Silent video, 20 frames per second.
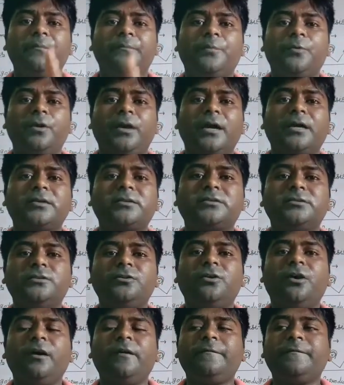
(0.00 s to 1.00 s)

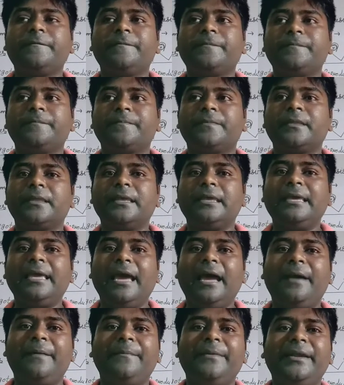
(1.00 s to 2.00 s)
production of
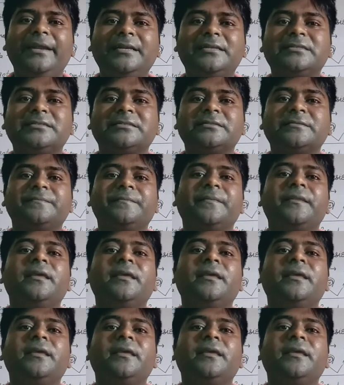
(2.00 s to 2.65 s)
gametes